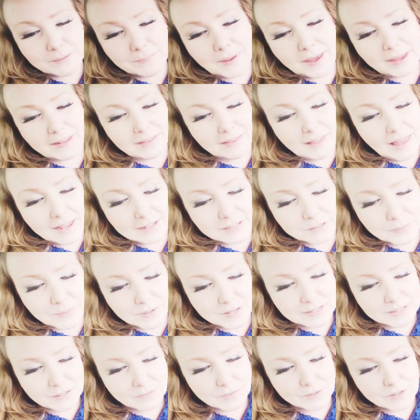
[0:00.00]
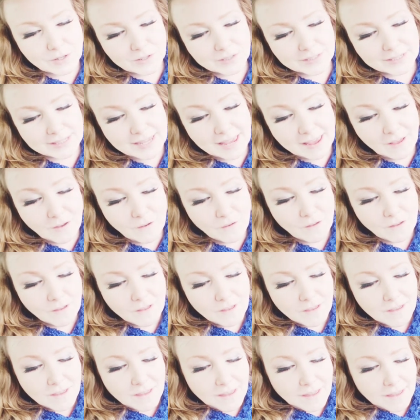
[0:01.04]
paid less because it was on sale,
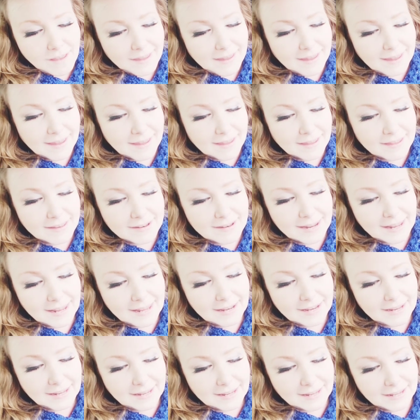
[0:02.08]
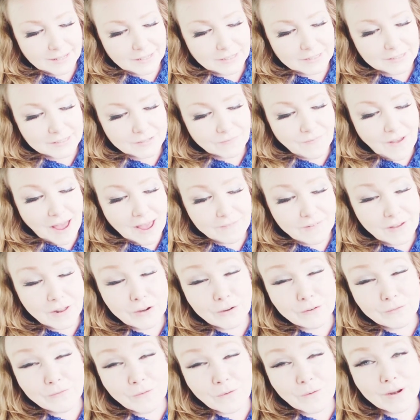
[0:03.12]
and it is five
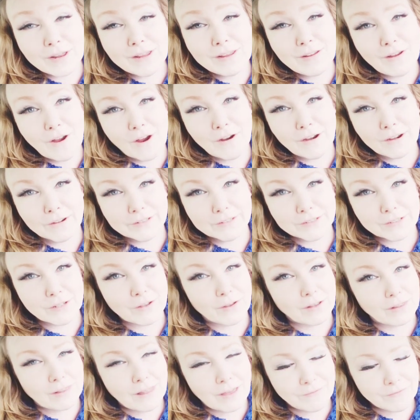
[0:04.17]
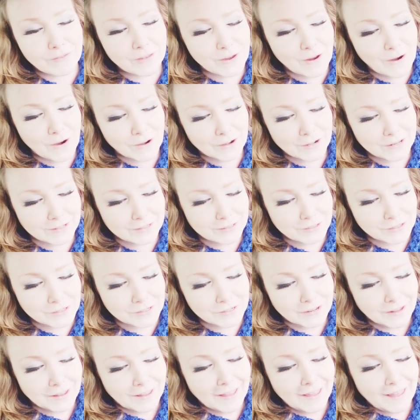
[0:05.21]
hundred forty yards, so I love the yardage,
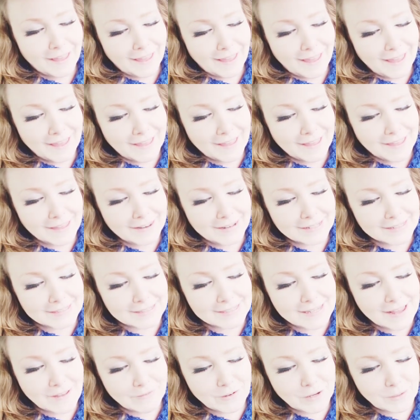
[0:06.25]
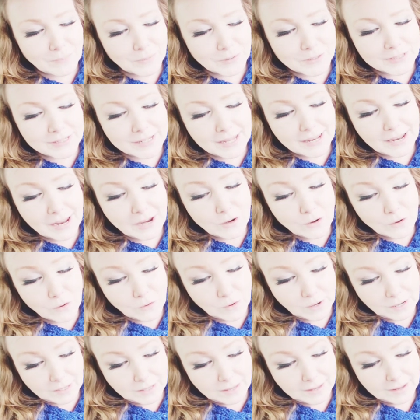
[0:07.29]
and it's seventy percent
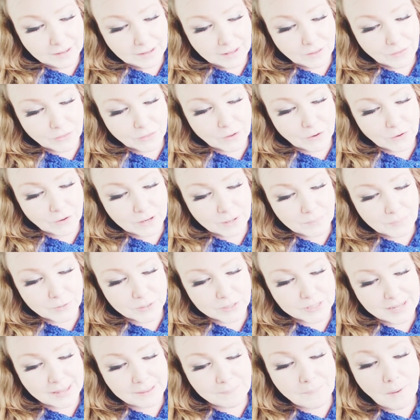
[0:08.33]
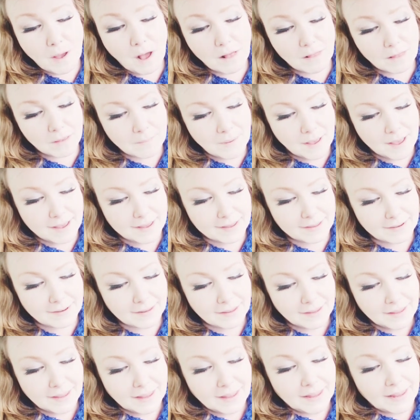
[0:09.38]
acrylic, thirty percent polyamide,
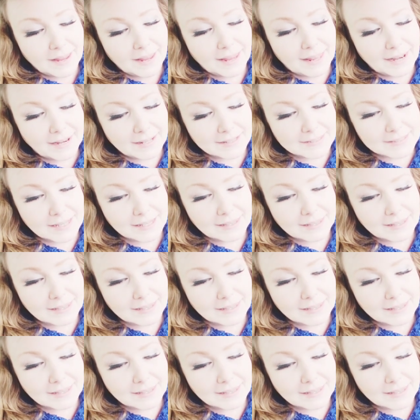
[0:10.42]
and it's a